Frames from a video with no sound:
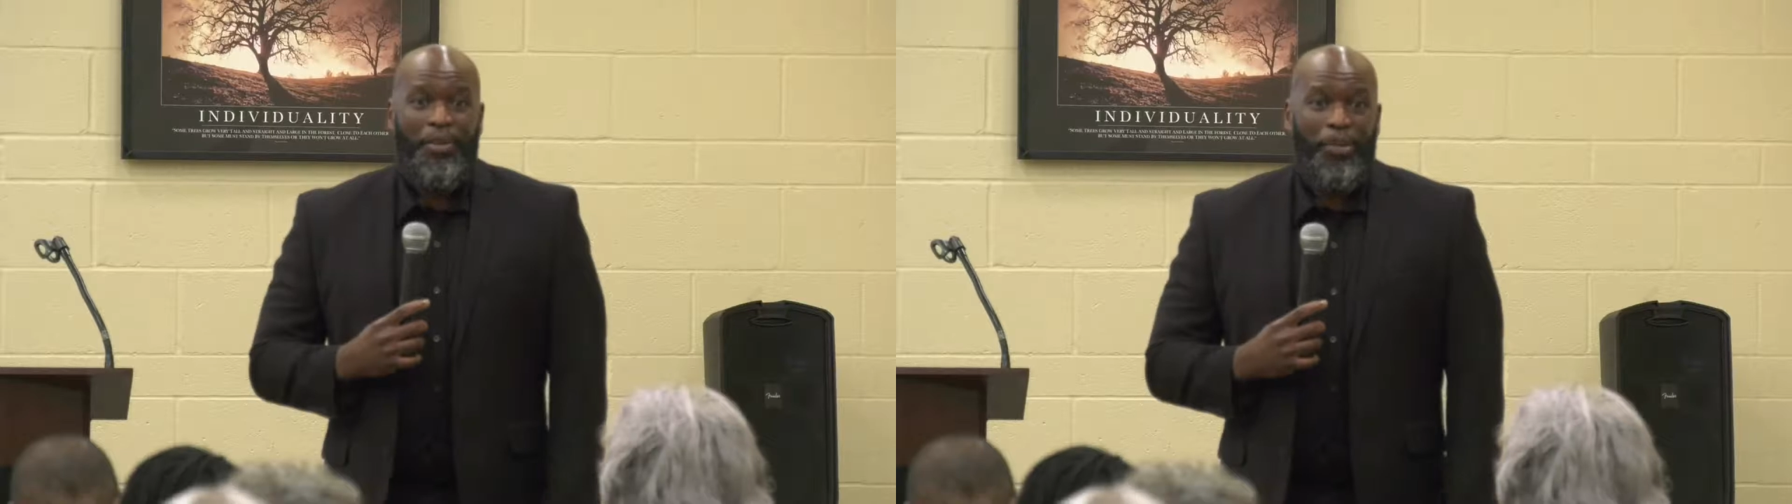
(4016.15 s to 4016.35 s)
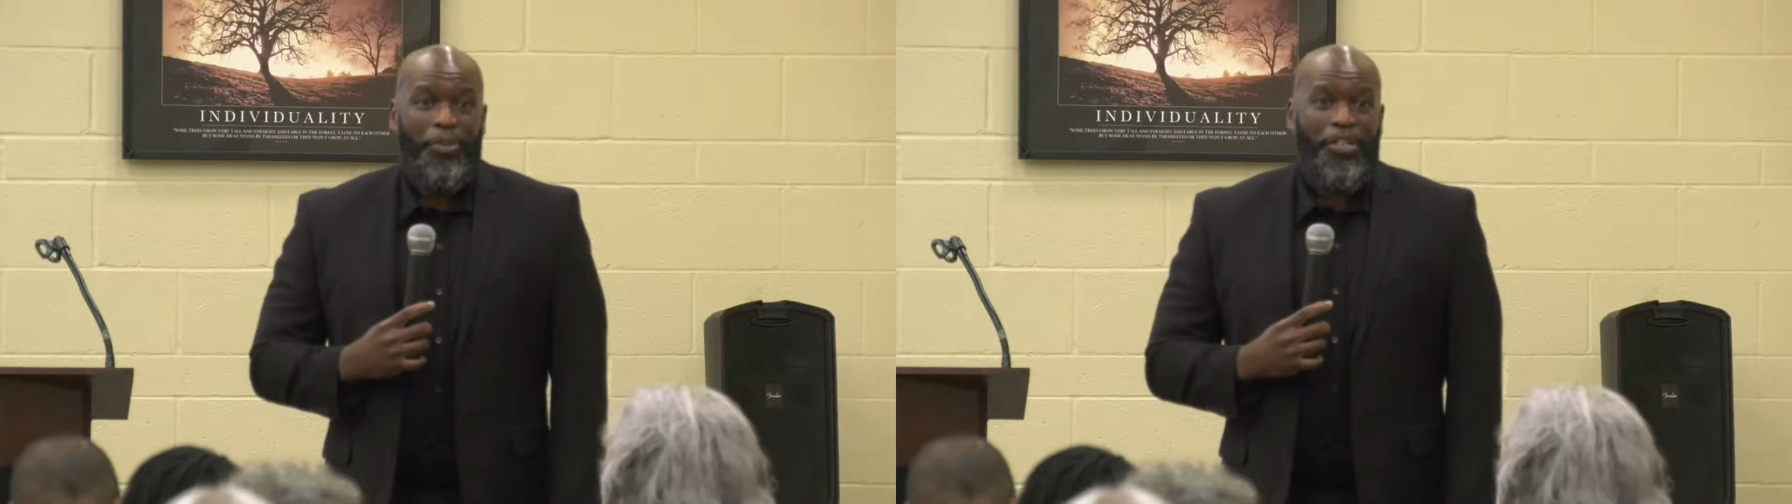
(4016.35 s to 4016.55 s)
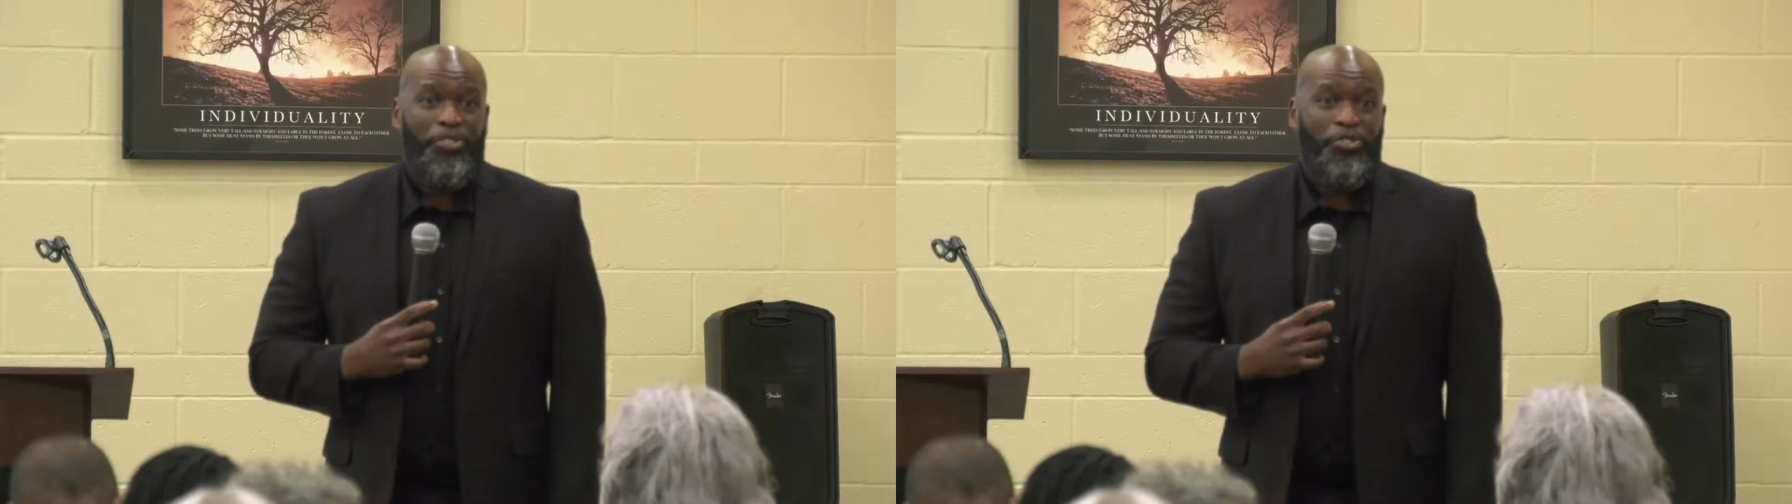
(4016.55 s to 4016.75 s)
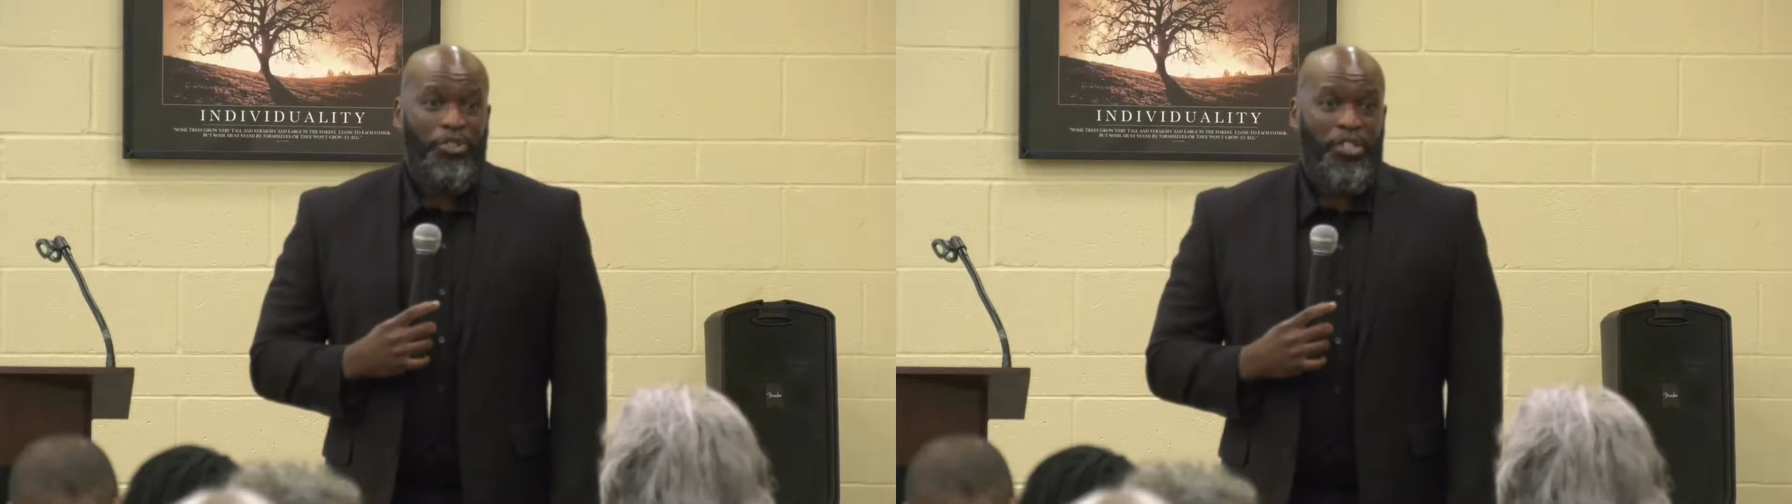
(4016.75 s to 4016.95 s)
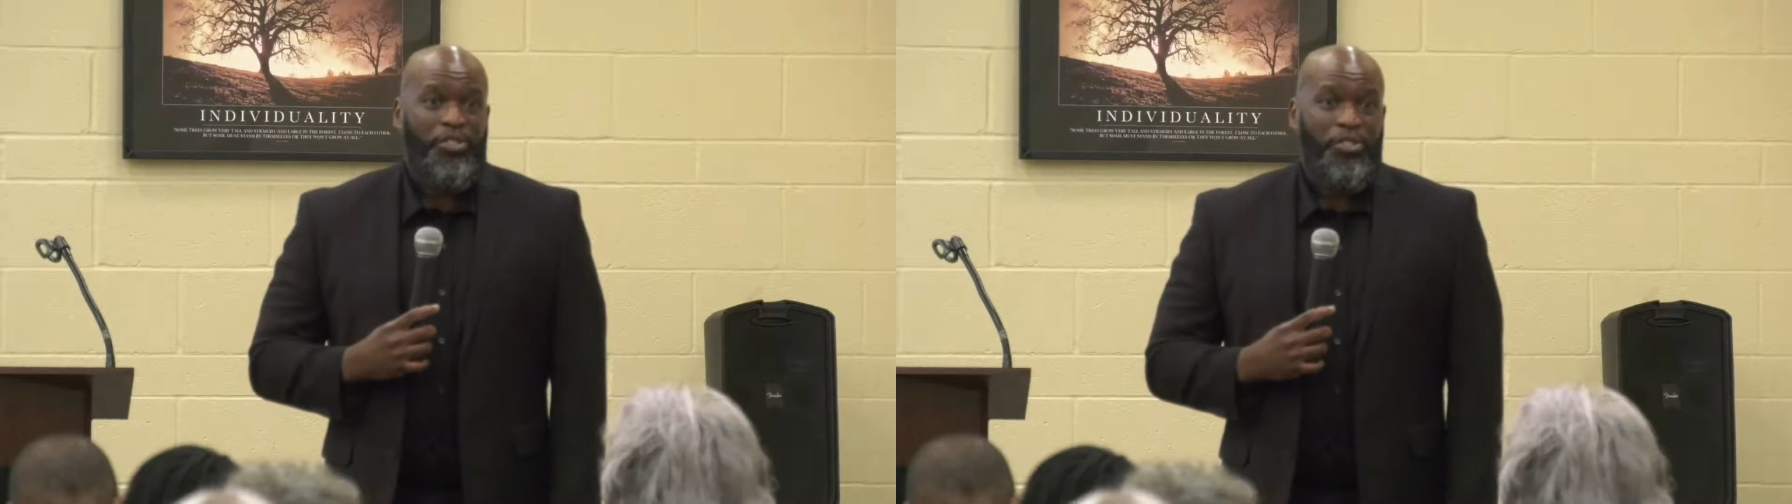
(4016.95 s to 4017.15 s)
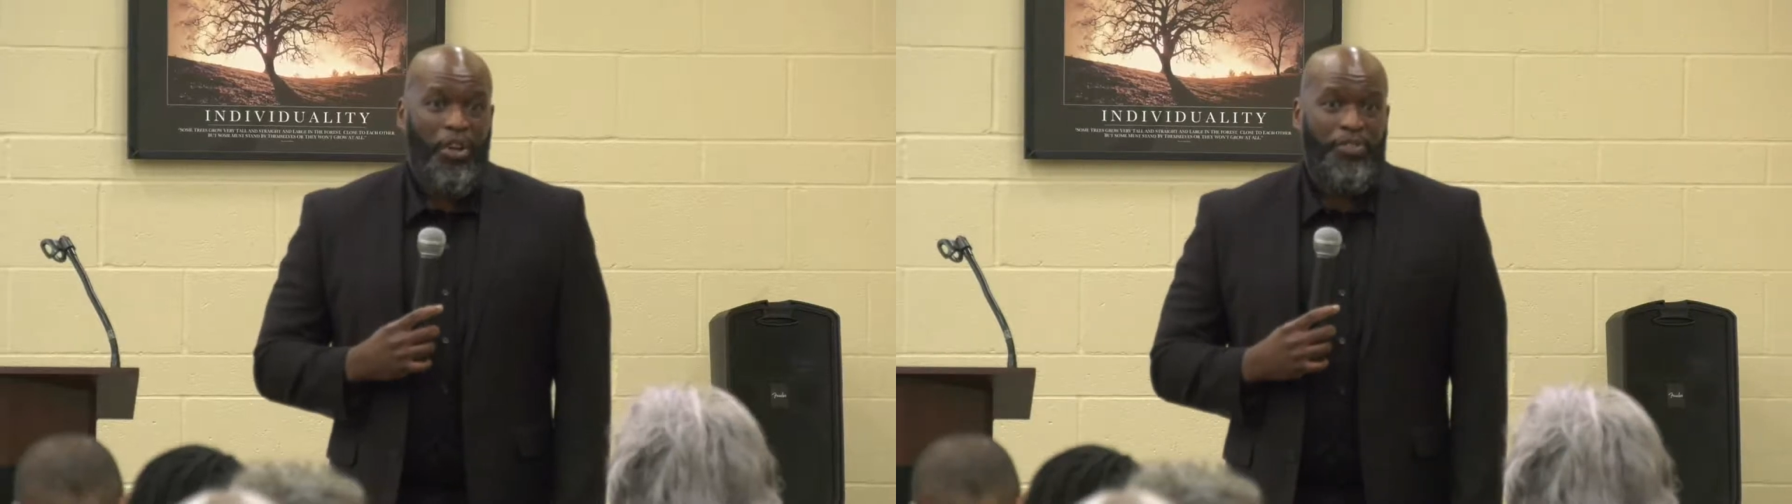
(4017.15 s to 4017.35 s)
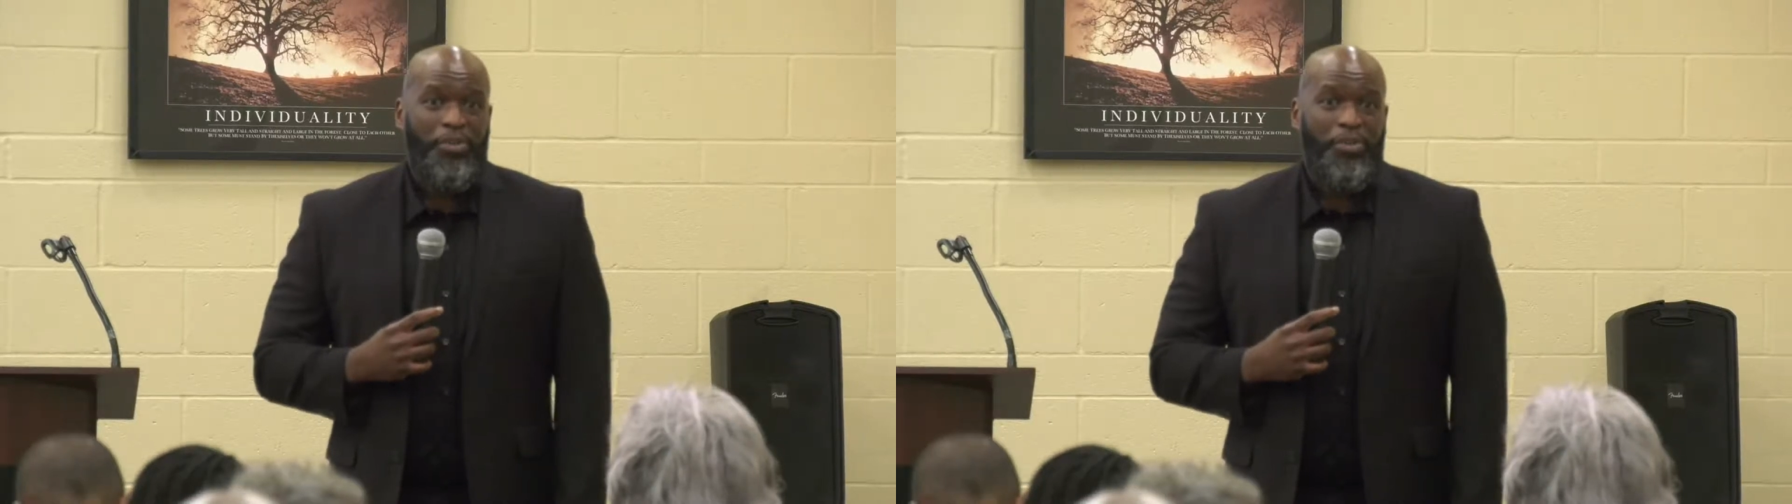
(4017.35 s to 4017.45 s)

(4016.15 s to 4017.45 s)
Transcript: helping us address and solve